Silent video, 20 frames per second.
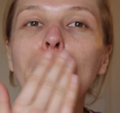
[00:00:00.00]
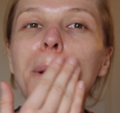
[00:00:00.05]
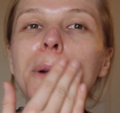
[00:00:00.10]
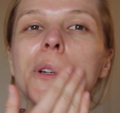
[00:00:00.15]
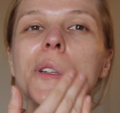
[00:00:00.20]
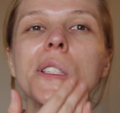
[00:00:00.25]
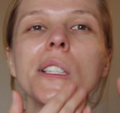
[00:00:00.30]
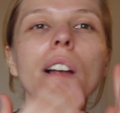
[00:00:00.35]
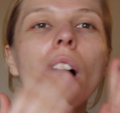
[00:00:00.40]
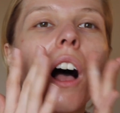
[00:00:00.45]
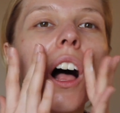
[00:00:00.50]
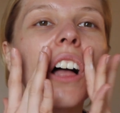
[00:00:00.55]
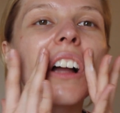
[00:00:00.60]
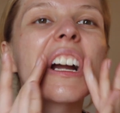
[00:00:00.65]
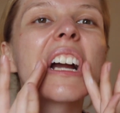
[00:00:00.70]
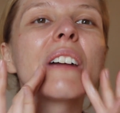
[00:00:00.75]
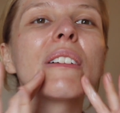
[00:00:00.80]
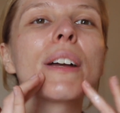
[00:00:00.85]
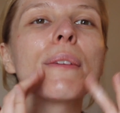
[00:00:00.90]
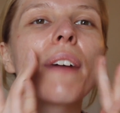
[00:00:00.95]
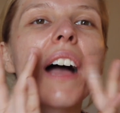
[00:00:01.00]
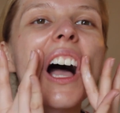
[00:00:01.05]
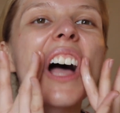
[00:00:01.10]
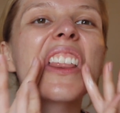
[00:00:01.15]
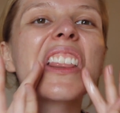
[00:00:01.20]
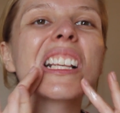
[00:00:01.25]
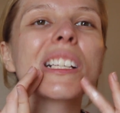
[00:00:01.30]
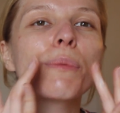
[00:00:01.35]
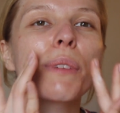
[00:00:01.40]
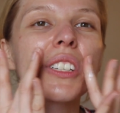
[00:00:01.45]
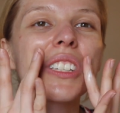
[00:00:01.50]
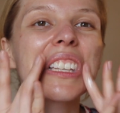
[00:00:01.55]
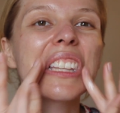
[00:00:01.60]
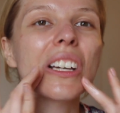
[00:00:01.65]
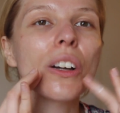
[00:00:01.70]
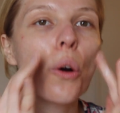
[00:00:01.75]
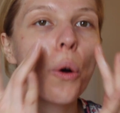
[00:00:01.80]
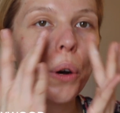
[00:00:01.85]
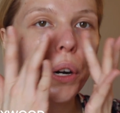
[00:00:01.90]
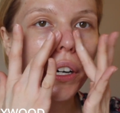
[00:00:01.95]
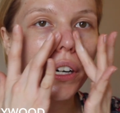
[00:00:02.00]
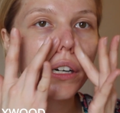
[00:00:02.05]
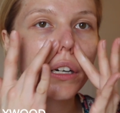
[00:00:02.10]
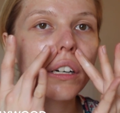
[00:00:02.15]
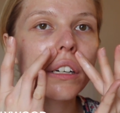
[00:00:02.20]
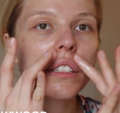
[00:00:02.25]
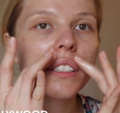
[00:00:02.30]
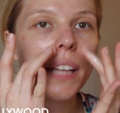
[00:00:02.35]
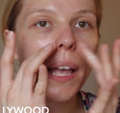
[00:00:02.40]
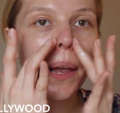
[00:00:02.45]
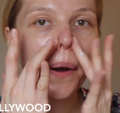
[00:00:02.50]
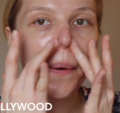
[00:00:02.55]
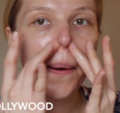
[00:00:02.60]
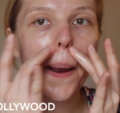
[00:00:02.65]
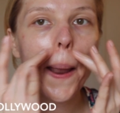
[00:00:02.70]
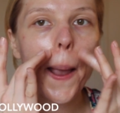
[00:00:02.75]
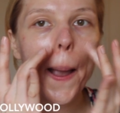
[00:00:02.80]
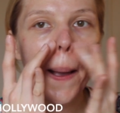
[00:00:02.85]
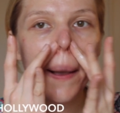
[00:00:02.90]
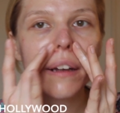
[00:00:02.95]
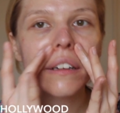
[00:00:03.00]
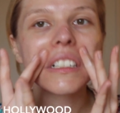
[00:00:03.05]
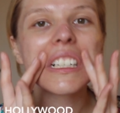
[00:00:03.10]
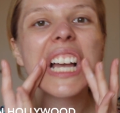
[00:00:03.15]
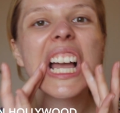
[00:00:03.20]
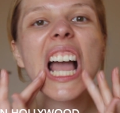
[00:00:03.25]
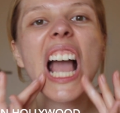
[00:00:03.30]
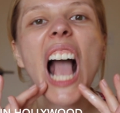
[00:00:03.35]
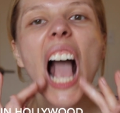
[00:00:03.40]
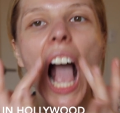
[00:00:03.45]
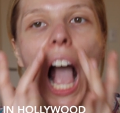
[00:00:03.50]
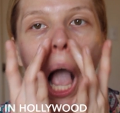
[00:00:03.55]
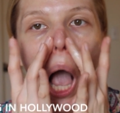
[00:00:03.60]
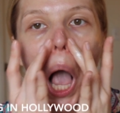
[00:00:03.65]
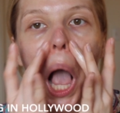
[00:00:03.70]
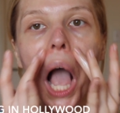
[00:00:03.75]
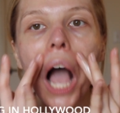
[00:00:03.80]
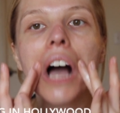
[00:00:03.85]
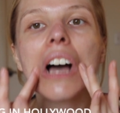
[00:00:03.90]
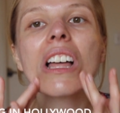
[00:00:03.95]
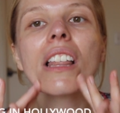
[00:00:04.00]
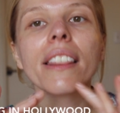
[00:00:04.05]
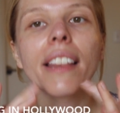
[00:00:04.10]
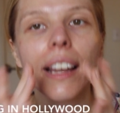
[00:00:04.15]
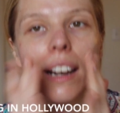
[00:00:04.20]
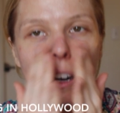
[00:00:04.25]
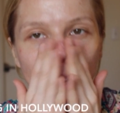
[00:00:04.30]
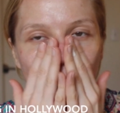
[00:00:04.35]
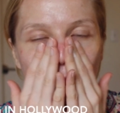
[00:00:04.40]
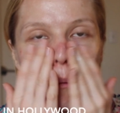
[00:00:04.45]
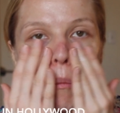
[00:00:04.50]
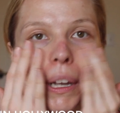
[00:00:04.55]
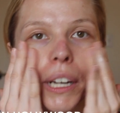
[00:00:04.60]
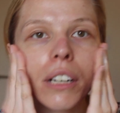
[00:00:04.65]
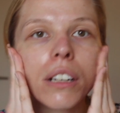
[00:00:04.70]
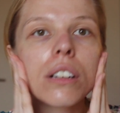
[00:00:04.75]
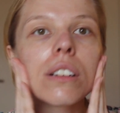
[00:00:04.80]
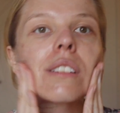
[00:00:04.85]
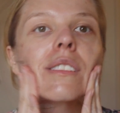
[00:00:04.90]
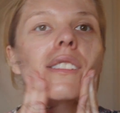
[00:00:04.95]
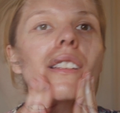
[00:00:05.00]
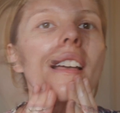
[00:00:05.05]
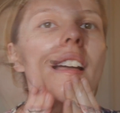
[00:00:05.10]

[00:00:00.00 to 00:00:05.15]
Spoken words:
Just all around my mouth, especially the corners and right there on my nose.